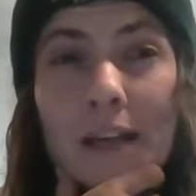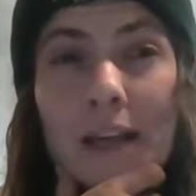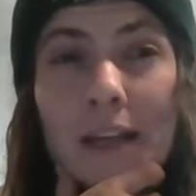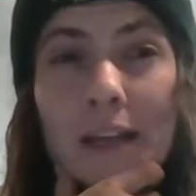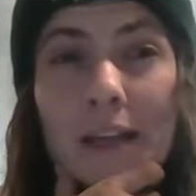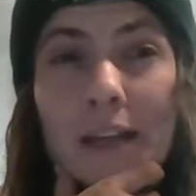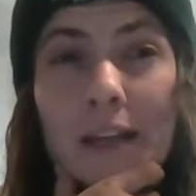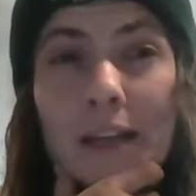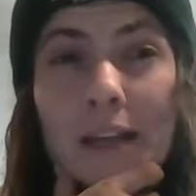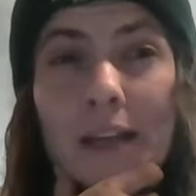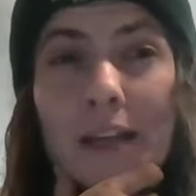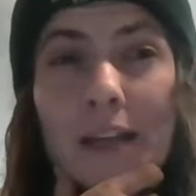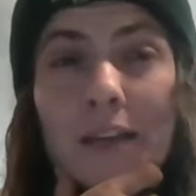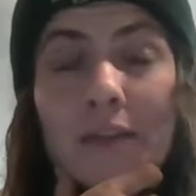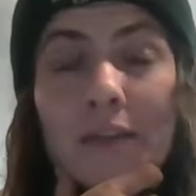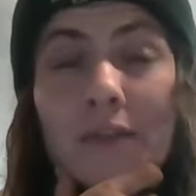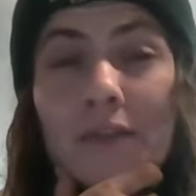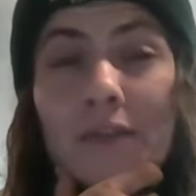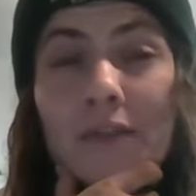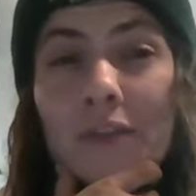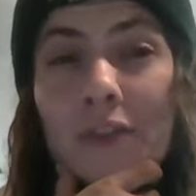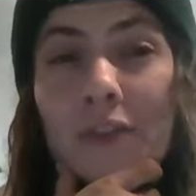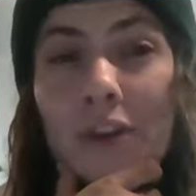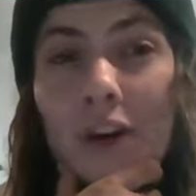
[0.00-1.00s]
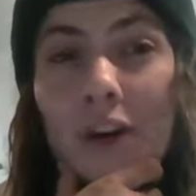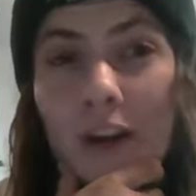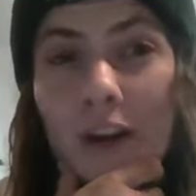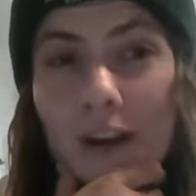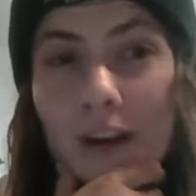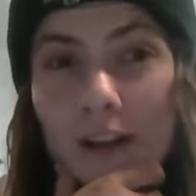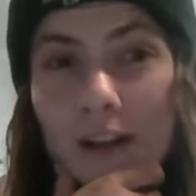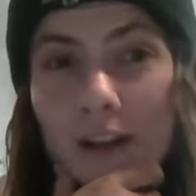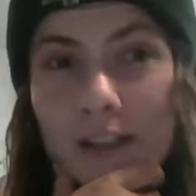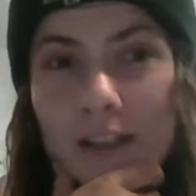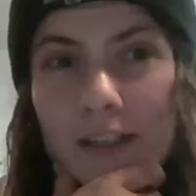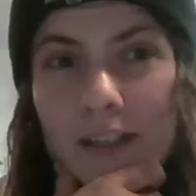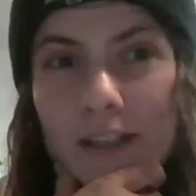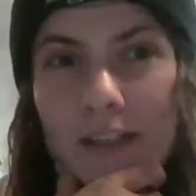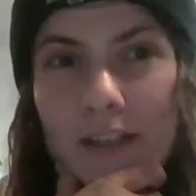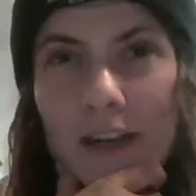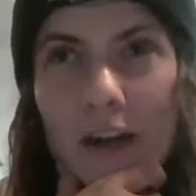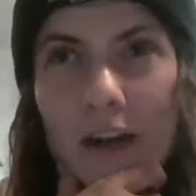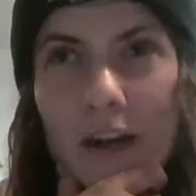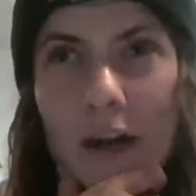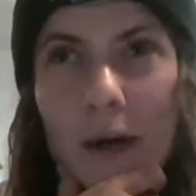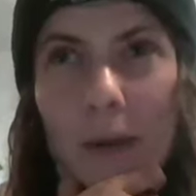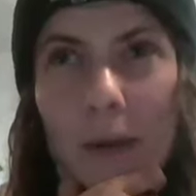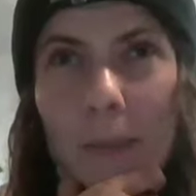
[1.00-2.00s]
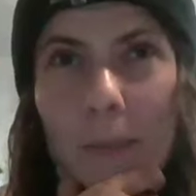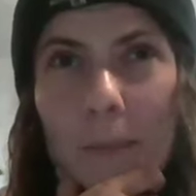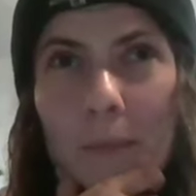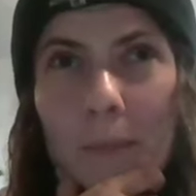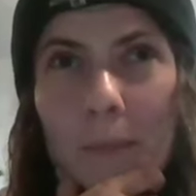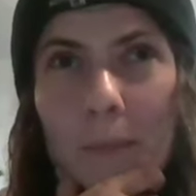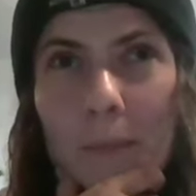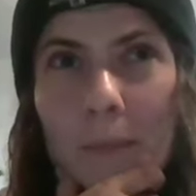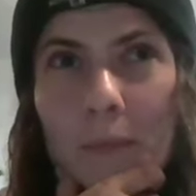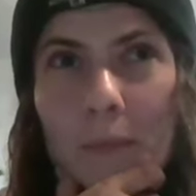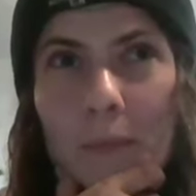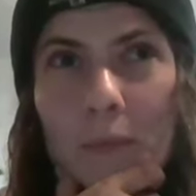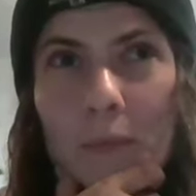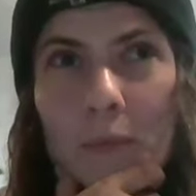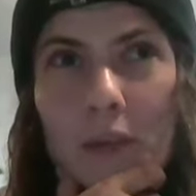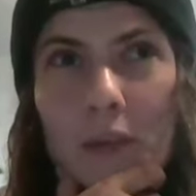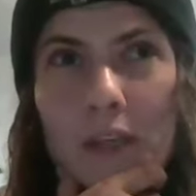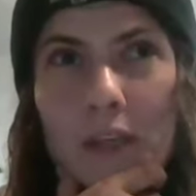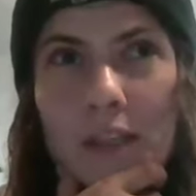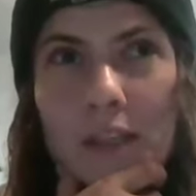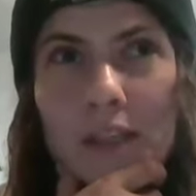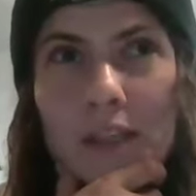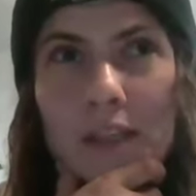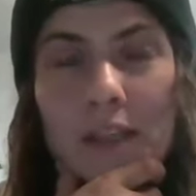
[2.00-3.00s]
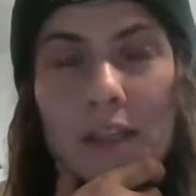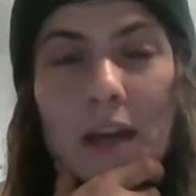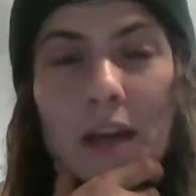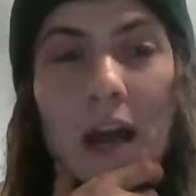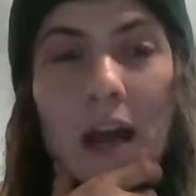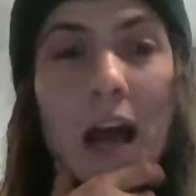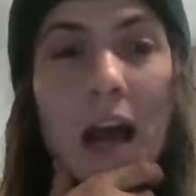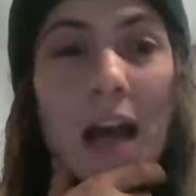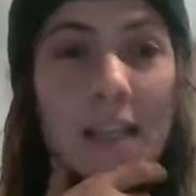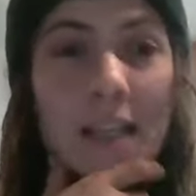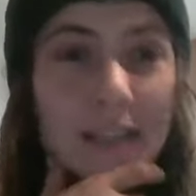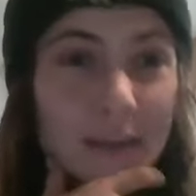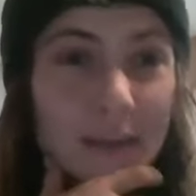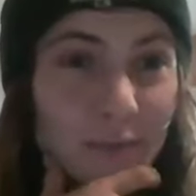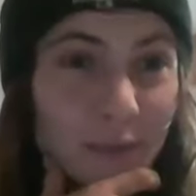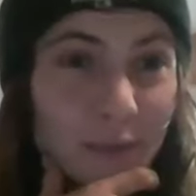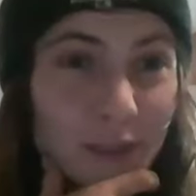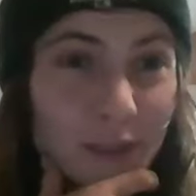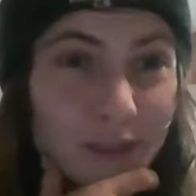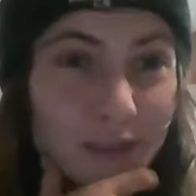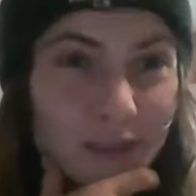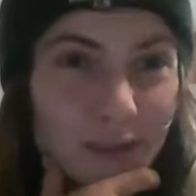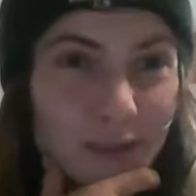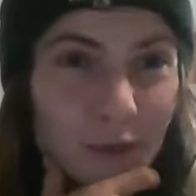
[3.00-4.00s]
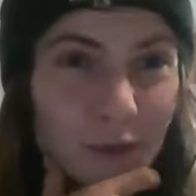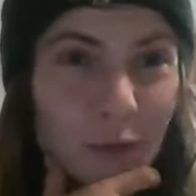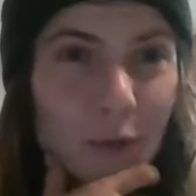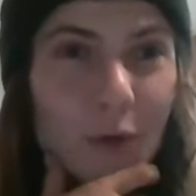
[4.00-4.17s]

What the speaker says: And if not, has it been,